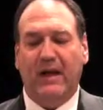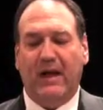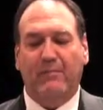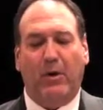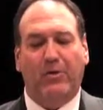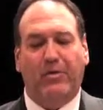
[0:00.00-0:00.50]

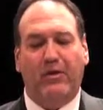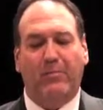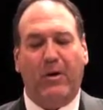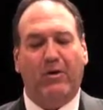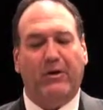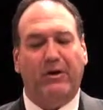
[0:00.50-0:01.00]
and both the
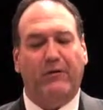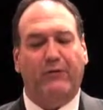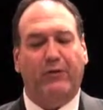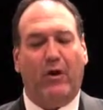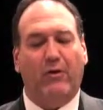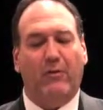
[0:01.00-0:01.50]
American and
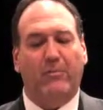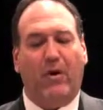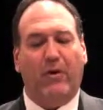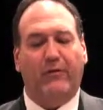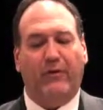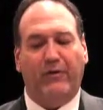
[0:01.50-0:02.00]
Florida
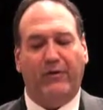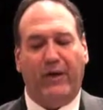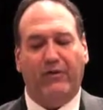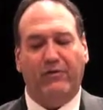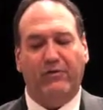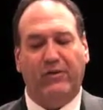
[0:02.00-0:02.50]
Bar
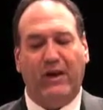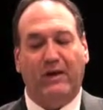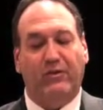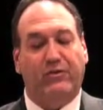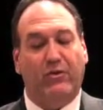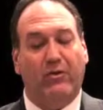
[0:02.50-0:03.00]
Foundations, and
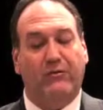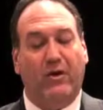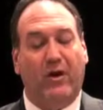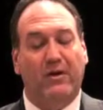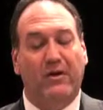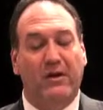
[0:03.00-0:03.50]
he served
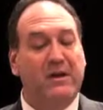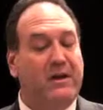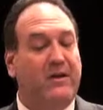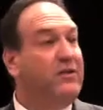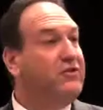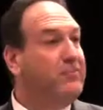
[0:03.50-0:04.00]
on
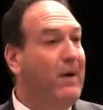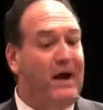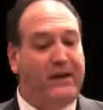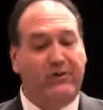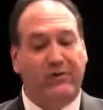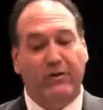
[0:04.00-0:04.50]
this
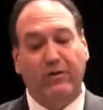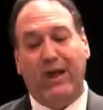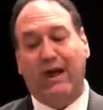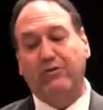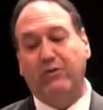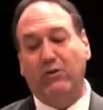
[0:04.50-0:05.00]
body's
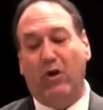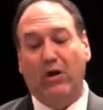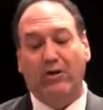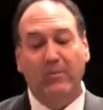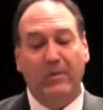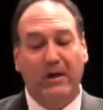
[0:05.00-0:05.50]
International Law
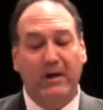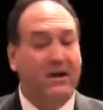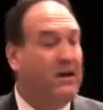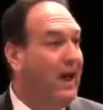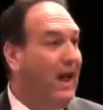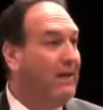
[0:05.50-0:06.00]
Committee
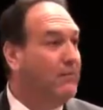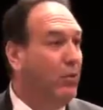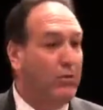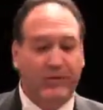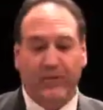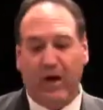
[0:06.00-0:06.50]
and
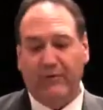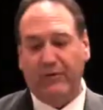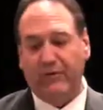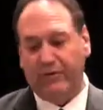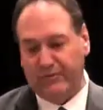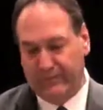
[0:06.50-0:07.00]
Board of Governors.